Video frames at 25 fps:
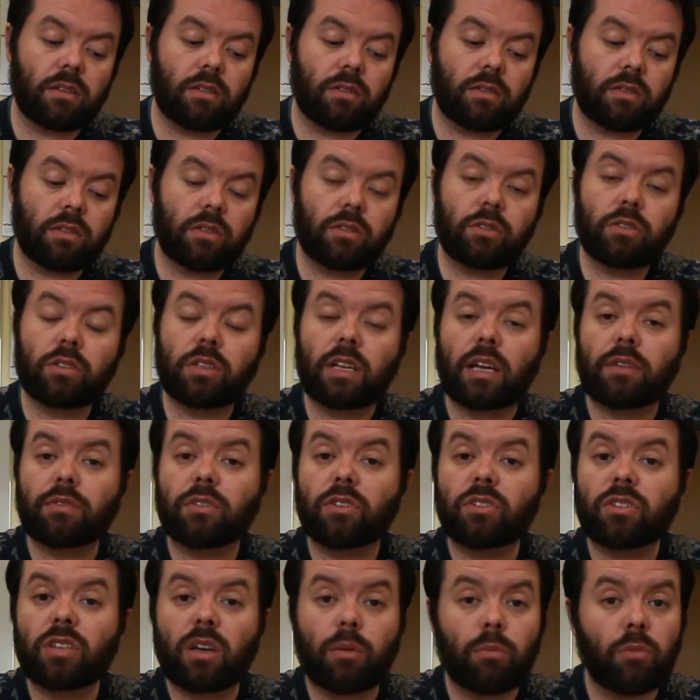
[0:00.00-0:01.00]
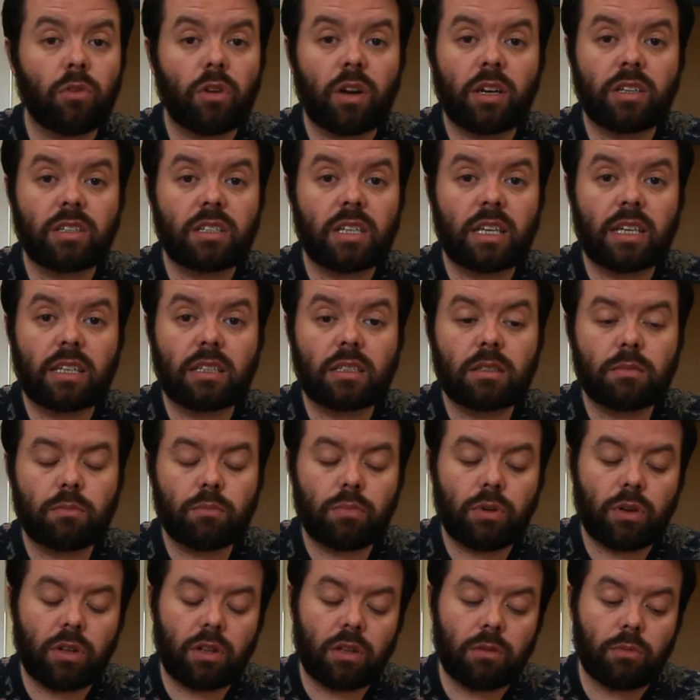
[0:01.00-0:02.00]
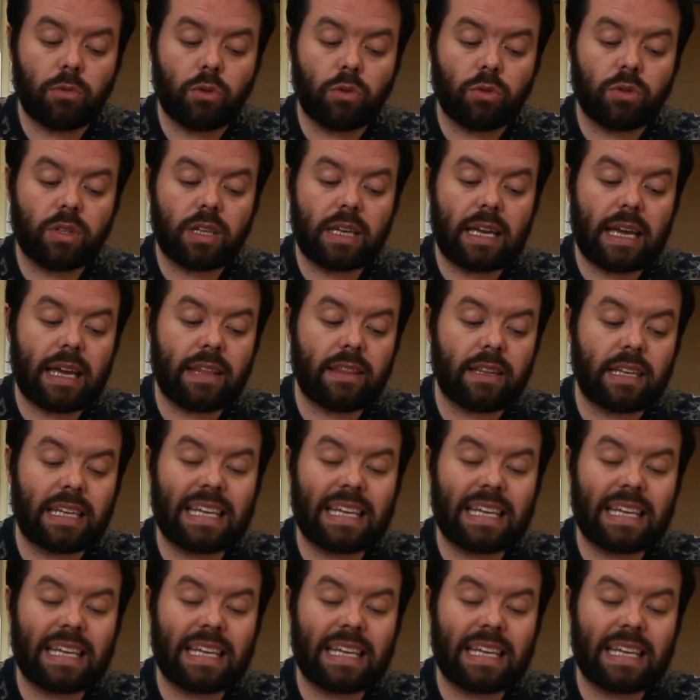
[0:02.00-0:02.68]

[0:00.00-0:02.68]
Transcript: You just have to summarize things, put them all together